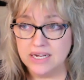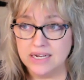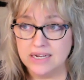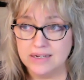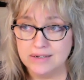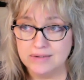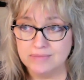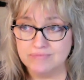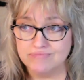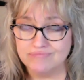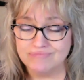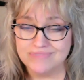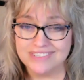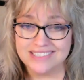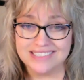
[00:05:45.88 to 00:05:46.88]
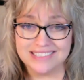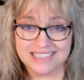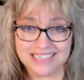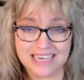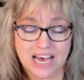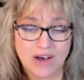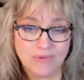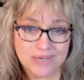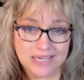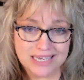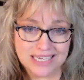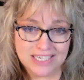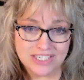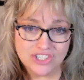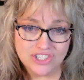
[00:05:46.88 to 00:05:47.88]
um, to see how we
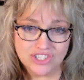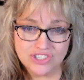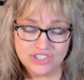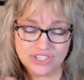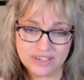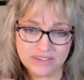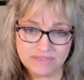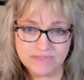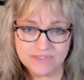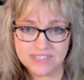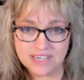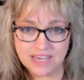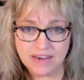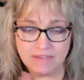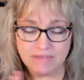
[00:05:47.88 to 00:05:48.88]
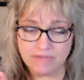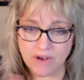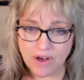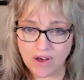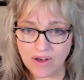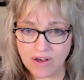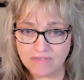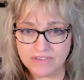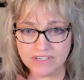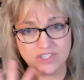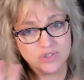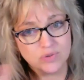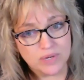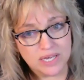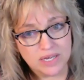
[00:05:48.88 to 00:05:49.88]
can shift and evolve and
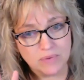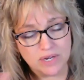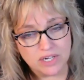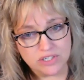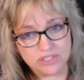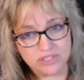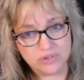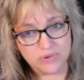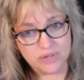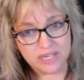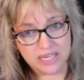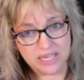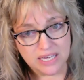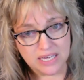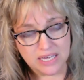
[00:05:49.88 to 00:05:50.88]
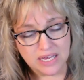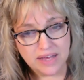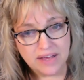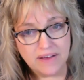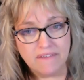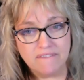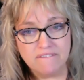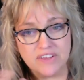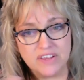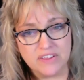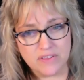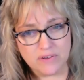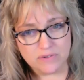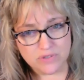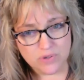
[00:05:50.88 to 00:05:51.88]
tweak what you're doing fill
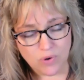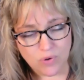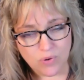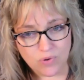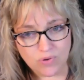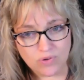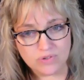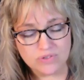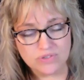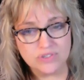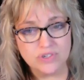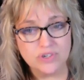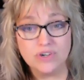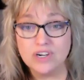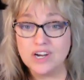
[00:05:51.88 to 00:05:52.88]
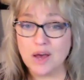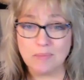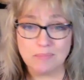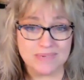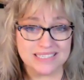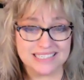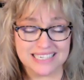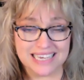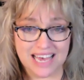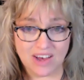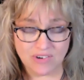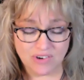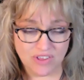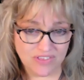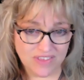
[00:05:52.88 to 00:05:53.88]
those holes so you're not missing
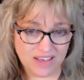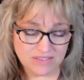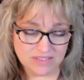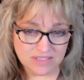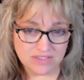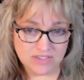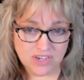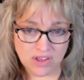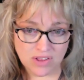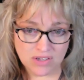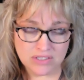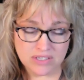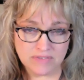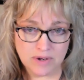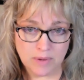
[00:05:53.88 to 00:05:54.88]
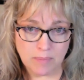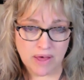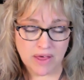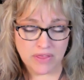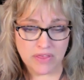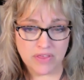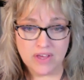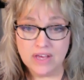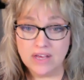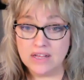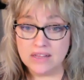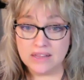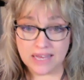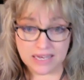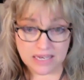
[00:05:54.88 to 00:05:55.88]
out on thousands of dollars every month,
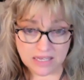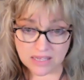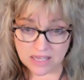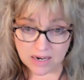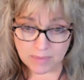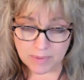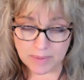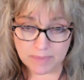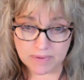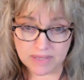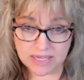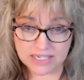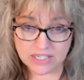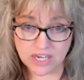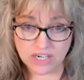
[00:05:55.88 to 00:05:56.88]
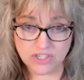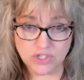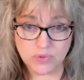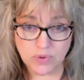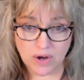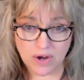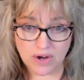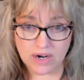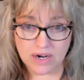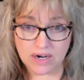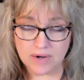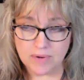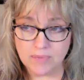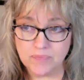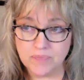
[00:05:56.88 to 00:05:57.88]
like a lot of people I talk to
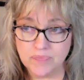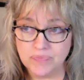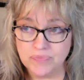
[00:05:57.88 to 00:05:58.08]
are,